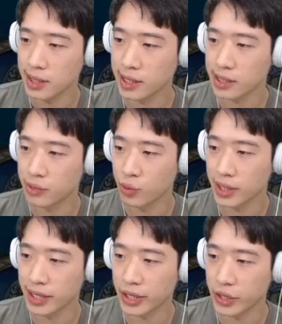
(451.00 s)
is
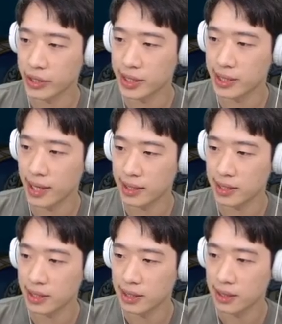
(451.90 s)
really good
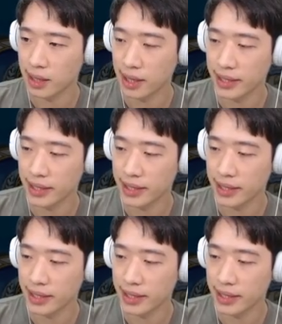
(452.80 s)
stat I